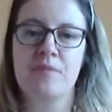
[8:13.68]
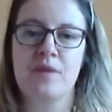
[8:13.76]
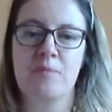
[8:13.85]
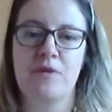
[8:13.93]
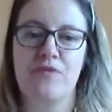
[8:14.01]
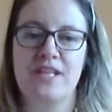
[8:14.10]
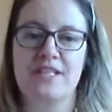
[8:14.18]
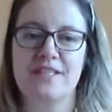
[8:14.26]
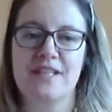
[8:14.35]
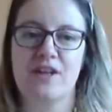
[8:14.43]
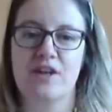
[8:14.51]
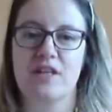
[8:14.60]
My friend's
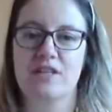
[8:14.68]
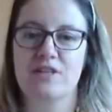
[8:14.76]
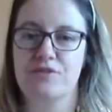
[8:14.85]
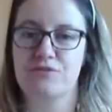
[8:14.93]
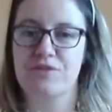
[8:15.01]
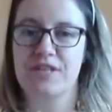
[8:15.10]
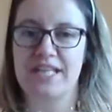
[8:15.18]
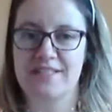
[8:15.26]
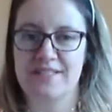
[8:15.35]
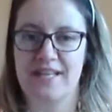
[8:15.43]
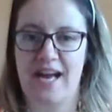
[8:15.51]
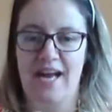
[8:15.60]
little girl is 3
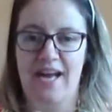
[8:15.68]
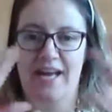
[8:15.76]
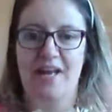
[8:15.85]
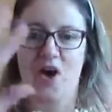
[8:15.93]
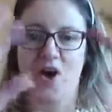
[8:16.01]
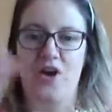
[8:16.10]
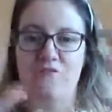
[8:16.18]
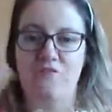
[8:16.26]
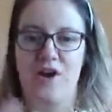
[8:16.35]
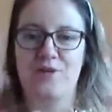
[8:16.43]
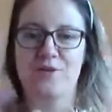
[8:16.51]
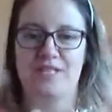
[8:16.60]
today. Hi,
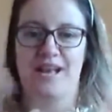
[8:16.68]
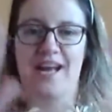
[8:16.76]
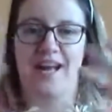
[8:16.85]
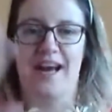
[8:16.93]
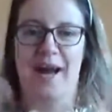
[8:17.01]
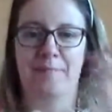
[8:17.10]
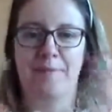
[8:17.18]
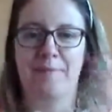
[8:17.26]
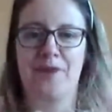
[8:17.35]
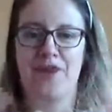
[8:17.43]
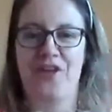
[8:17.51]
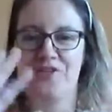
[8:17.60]
Rosa. Happy
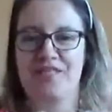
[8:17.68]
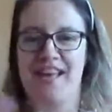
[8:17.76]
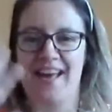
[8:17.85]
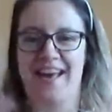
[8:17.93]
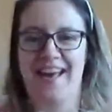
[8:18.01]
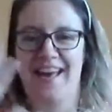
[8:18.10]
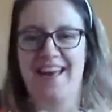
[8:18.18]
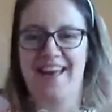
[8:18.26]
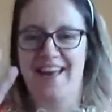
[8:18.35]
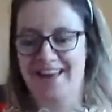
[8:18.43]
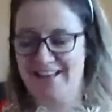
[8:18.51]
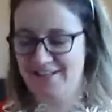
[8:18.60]

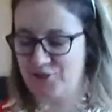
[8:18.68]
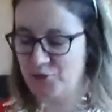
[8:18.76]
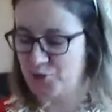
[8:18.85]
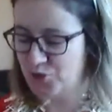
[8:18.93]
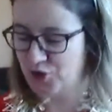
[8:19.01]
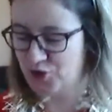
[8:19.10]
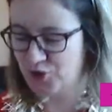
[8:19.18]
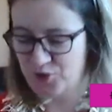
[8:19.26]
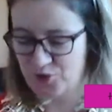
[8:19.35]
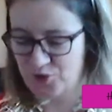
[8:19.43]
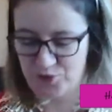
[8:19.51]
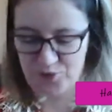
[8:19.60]
birthday to
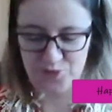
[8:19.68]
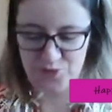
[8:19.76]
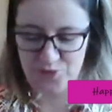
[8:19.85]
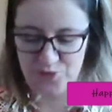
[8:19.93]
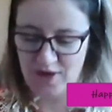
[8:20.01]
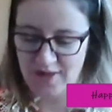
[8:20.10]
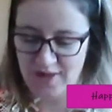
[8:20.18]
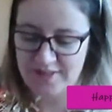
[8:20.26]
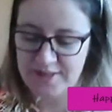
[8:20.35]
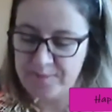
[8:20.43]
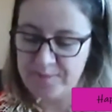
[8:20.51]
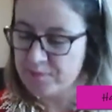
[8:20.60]
you.
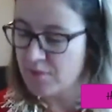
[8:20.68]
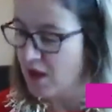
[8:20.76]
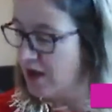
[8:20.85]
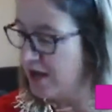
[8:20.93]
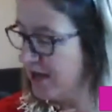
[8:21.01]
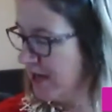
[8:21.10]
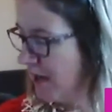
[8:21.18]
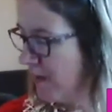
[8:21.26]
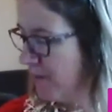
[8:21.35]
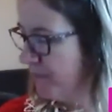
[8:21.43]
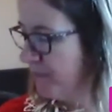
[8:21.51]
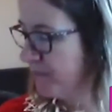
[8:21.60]

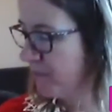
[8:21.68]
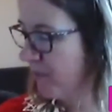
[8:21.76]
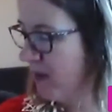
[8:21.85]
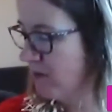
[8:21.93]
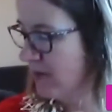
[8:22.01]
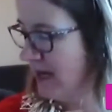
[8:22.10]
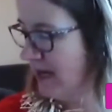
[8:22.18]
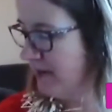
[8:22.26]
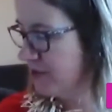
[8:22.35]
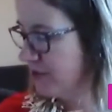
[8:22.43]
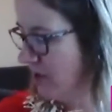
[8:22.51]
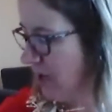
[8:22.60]
Okay,
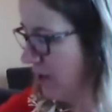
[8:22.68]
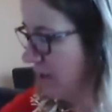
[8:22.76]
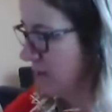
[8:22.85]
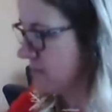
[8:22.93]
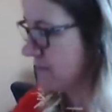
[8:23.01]
so